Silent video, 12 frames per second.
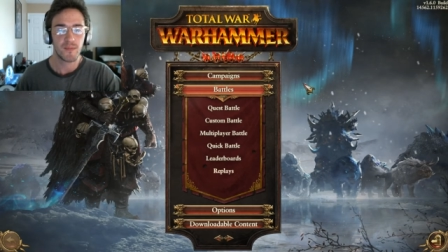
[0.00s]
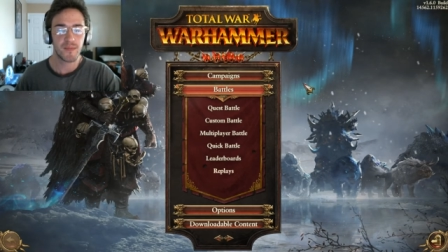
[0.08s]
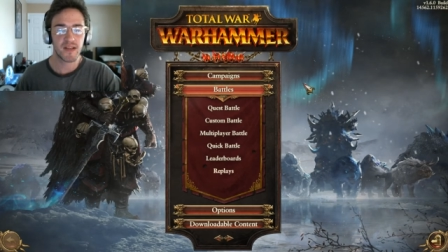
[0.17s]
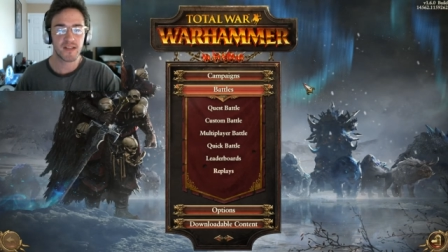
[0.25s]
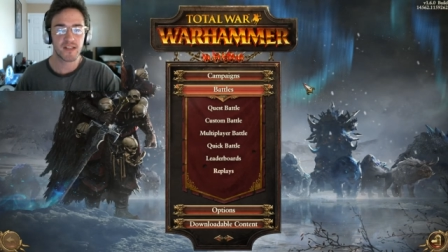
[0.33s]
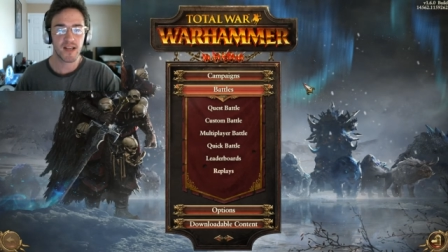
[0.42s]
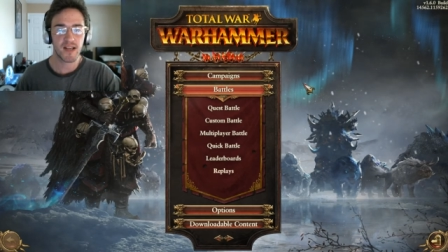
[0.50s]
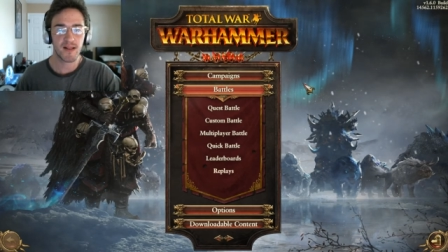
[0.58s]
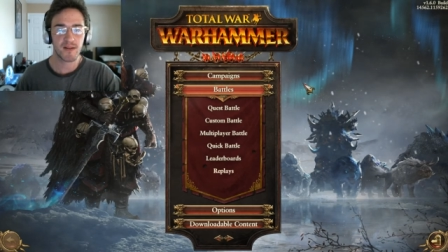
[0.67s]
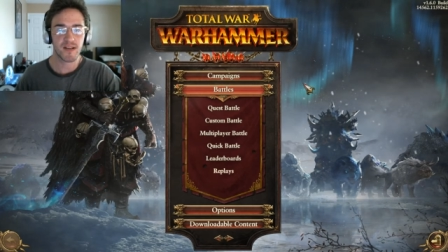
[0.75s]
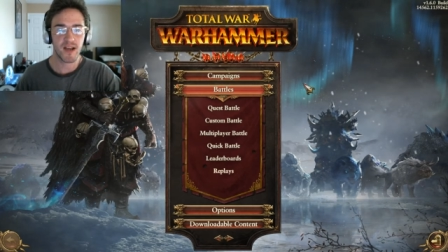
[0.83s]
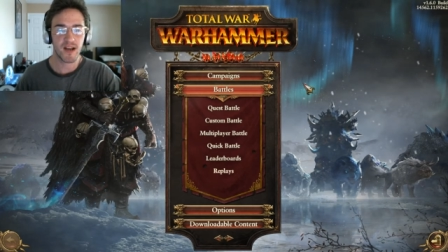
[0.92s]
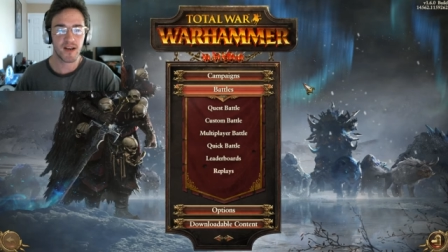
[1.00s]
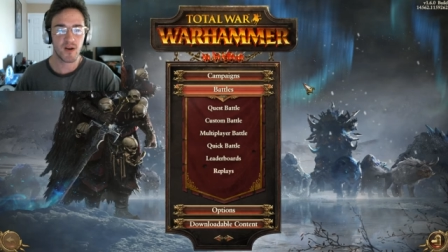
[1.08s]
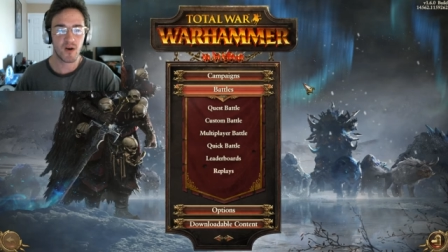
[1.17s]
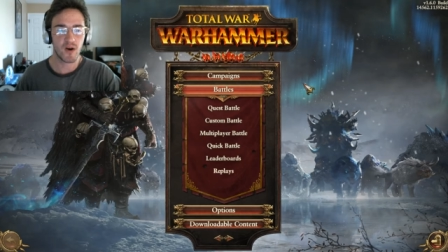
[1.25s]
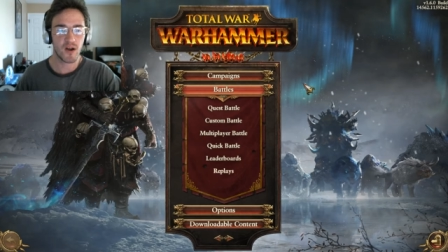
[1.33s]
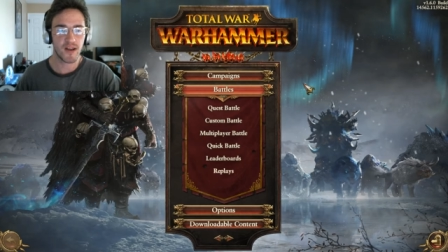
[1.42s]
Me and Skyler got
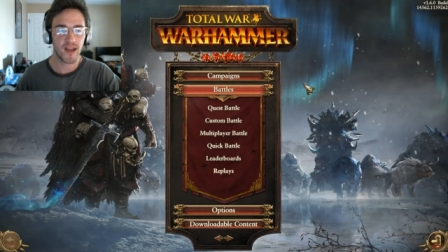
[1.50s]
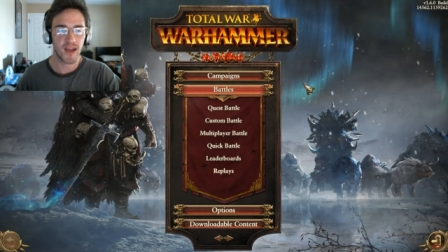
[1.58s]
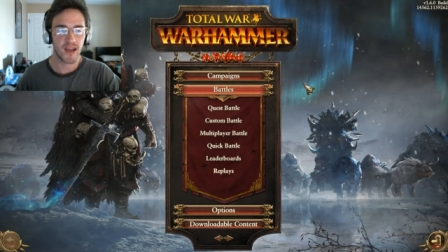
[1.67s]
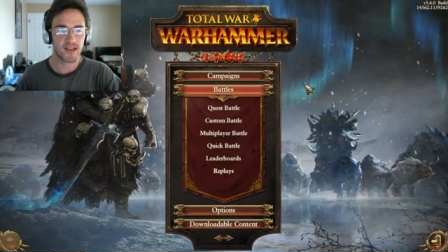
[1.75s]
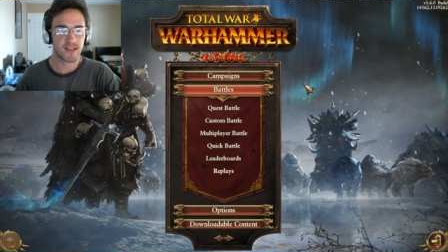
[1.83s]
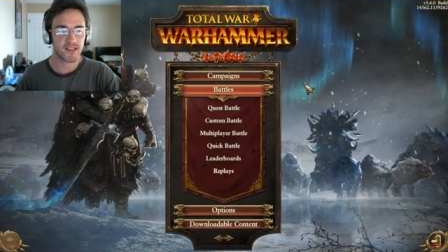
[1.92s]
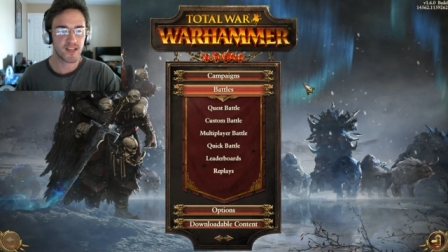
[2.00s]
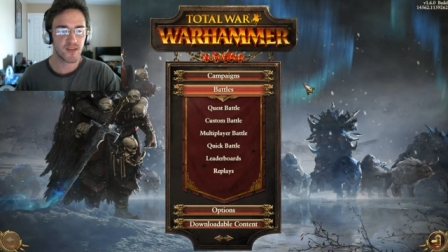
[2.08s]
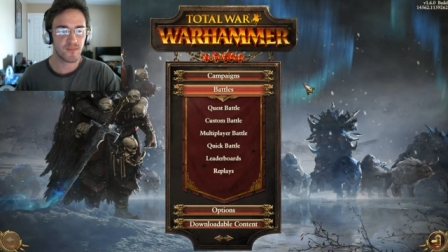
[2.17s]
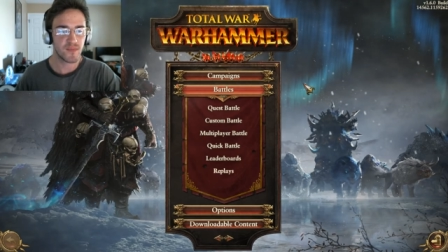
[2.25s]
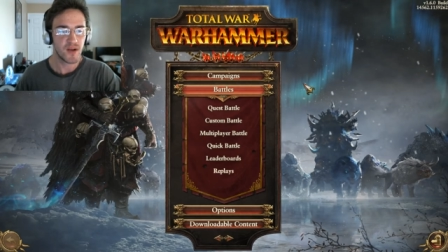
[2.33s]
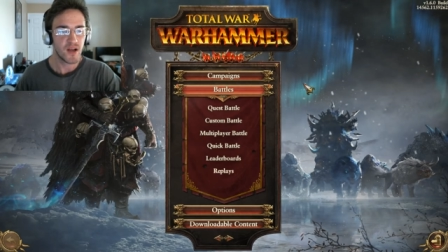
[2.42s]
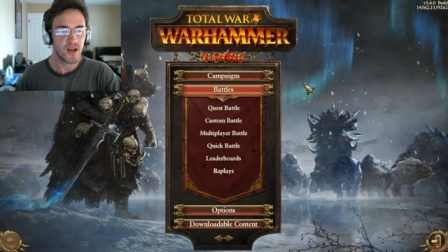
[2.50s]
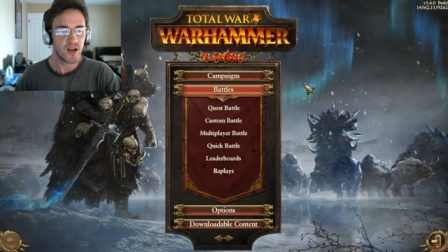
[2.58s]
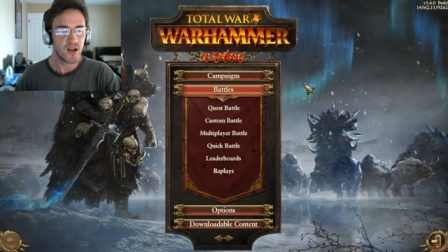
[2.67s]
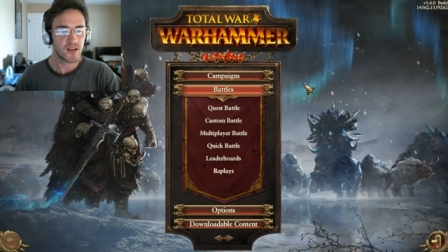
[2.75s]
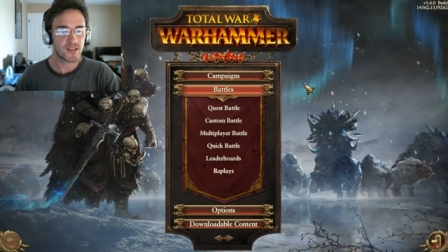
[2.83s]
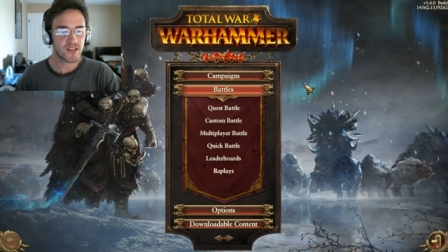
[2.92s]
it on a Steam
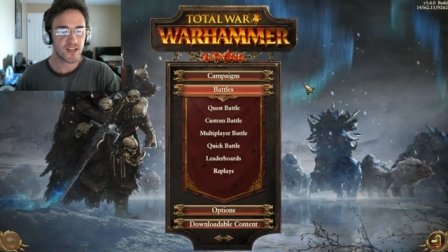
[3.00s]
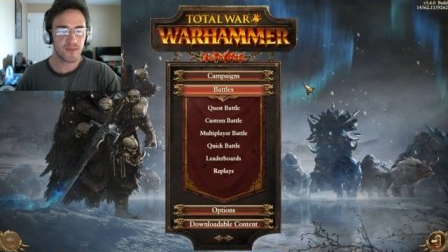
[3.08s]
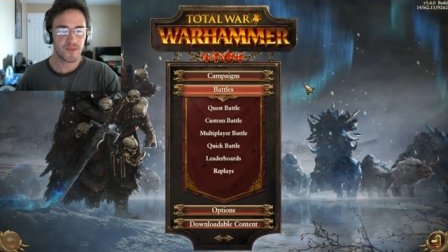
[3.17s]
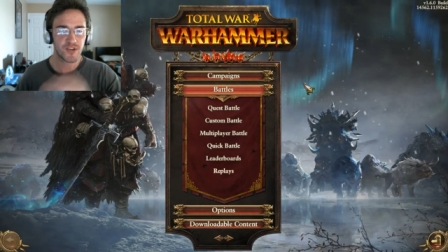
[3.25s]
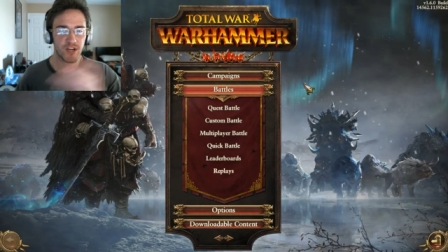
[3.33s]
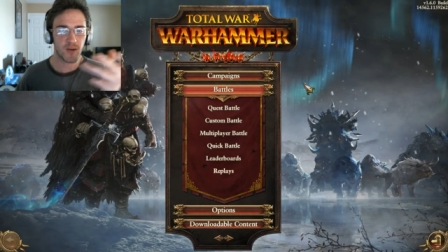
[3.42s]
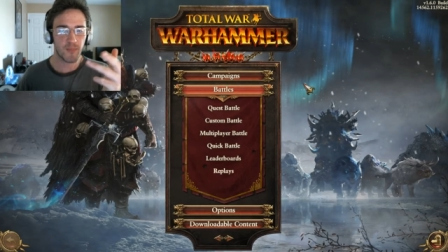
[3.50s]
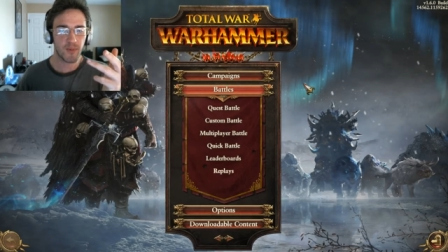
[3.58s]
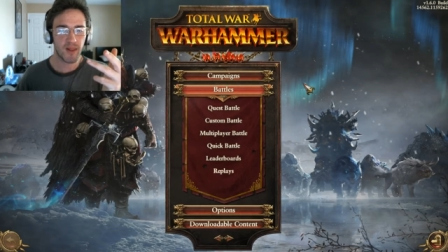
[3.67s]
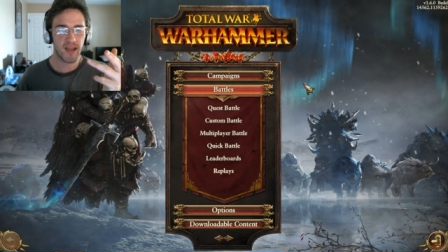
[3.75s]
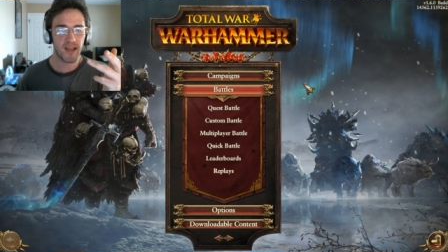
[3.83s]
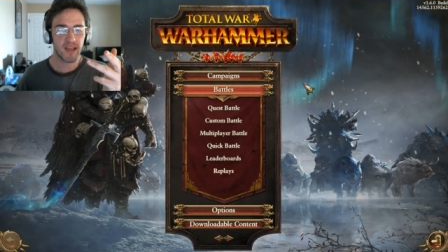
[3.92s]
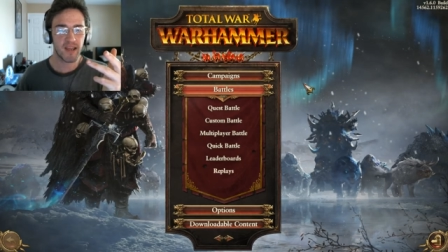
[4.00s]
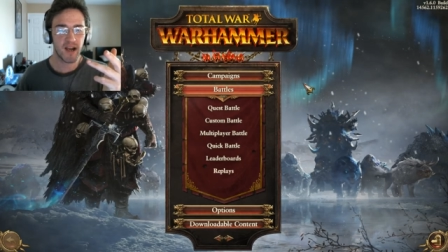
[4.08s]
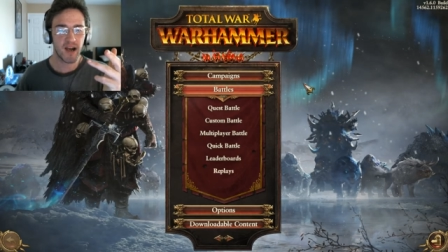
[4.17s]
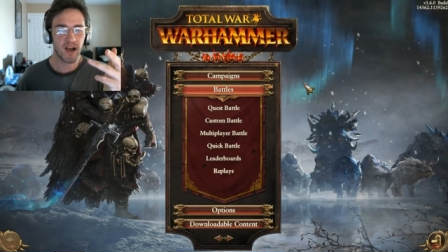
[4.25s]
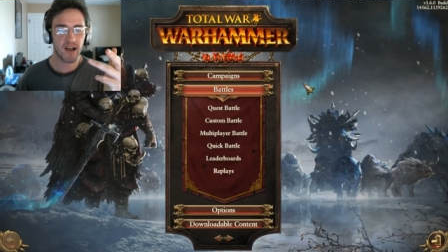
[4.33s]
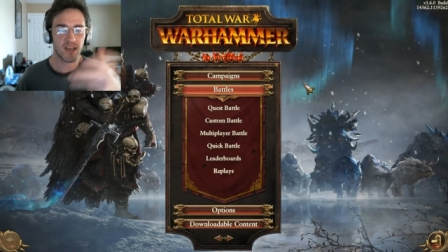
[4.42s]
Steam SharePlay.
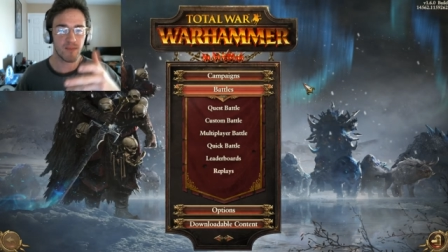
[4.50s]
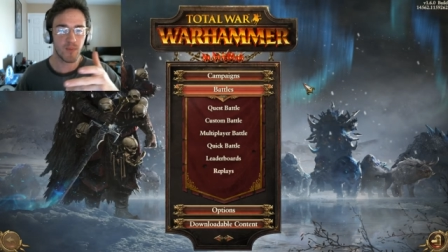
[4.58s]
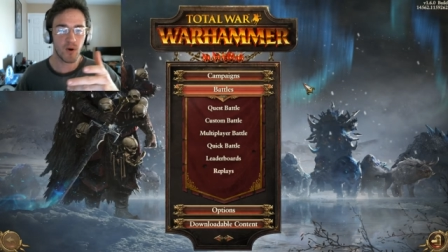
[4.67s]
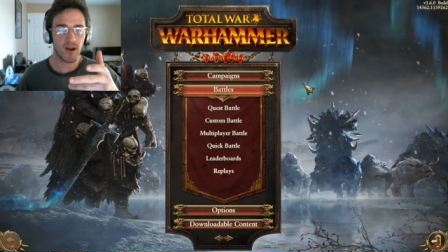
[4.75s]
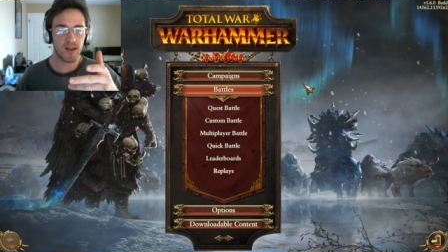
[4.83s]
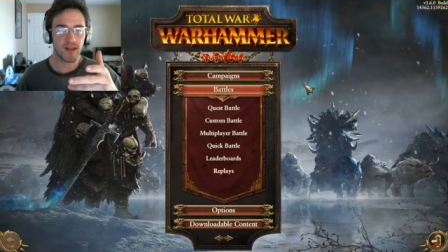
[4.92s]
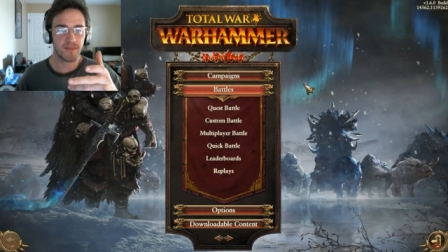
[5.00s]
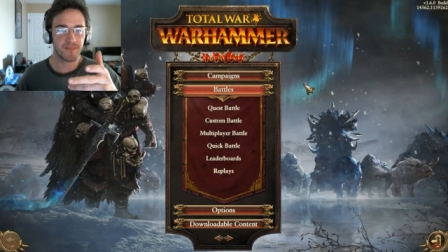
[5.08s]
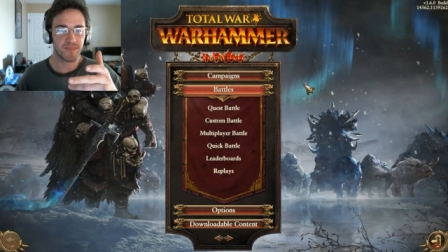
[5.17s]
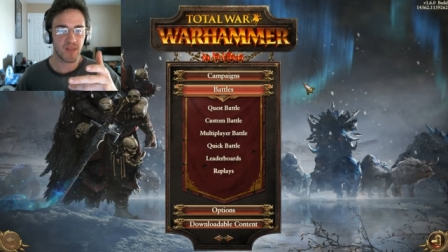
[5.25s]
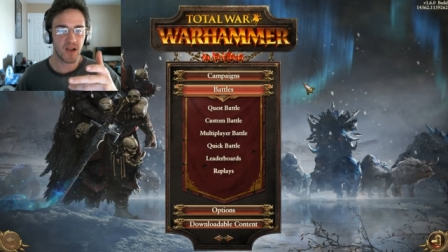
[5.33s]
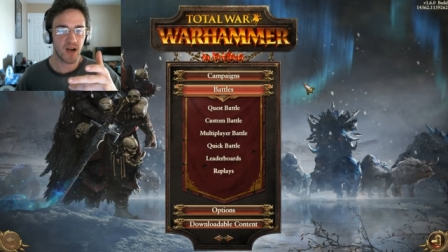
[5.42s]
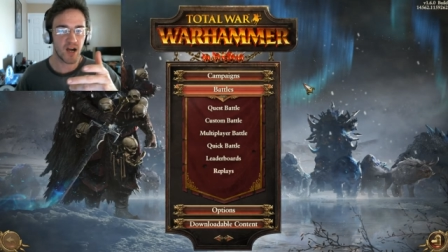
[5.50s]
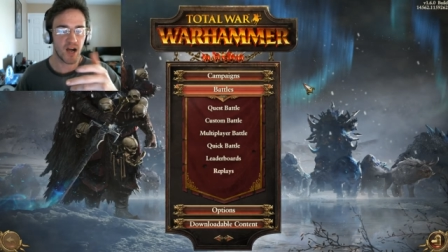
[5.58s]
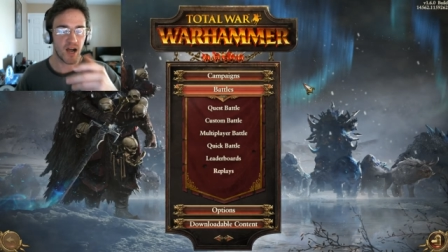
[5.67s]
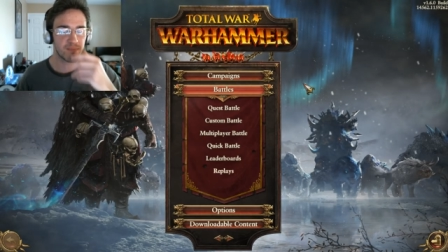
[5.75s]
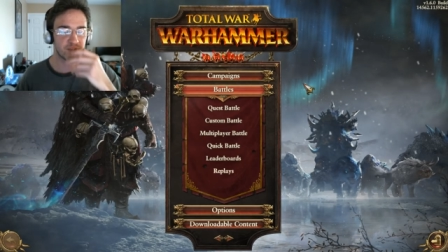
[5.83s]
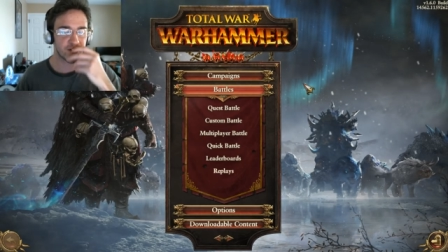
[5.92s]
Uh, he bought it.
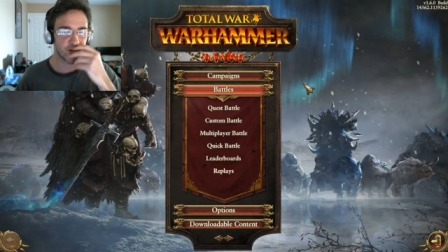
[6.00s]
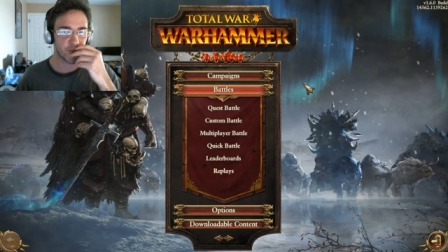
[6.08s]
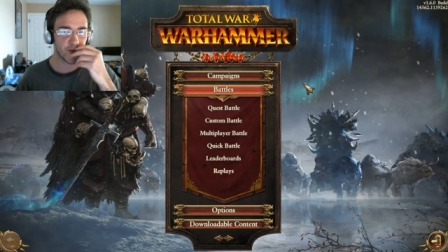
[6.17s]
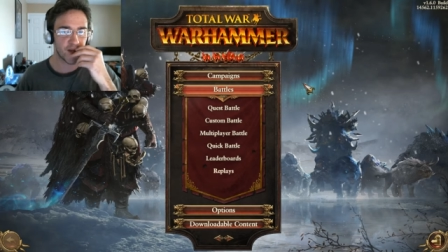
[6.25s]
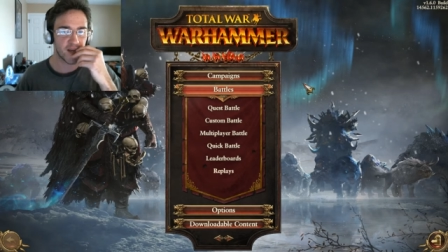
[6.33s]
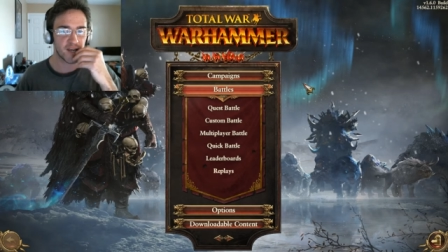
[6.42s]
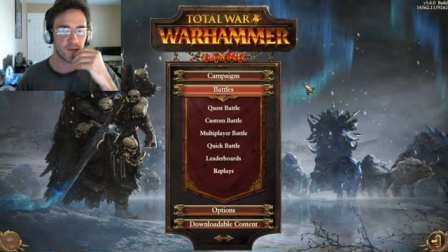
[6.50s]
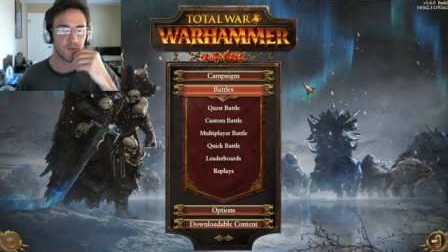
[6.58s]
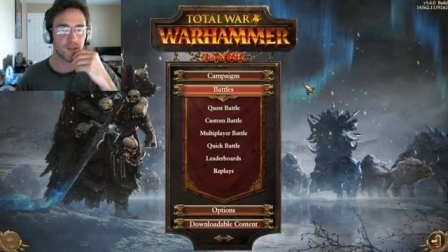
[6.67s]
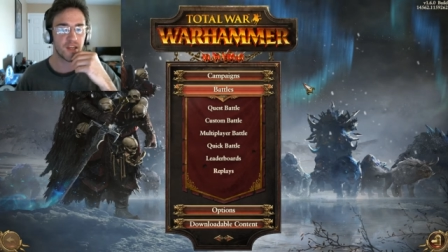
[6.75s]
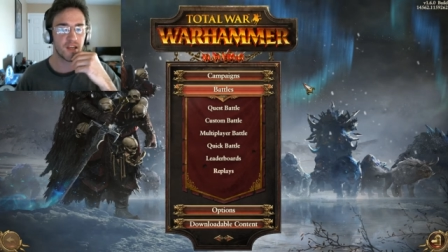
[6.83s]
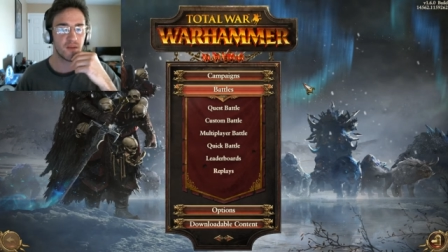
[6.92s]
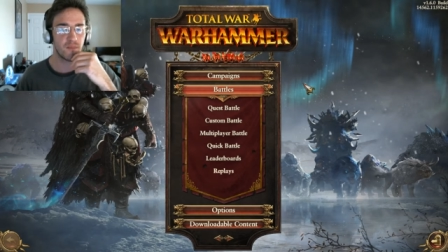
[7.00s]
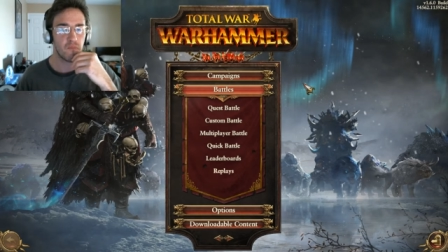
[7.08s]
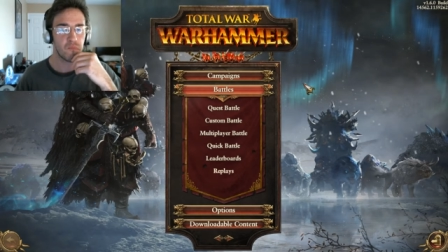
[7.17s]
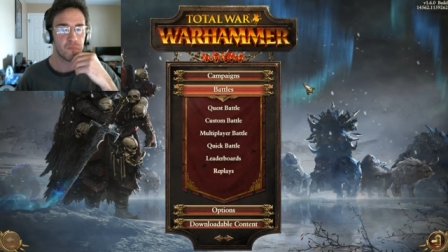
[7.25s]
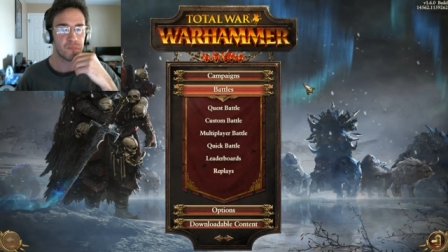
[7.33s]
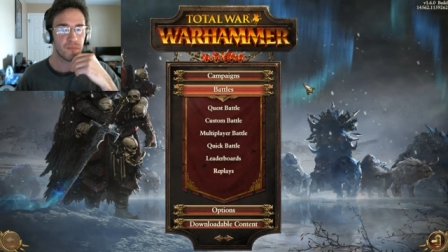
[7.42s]
Uh, I'm SharePlaying it with him.
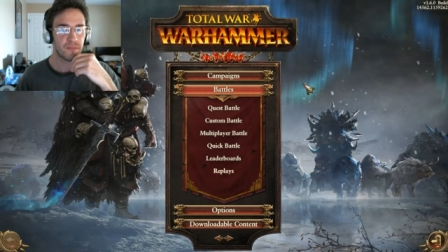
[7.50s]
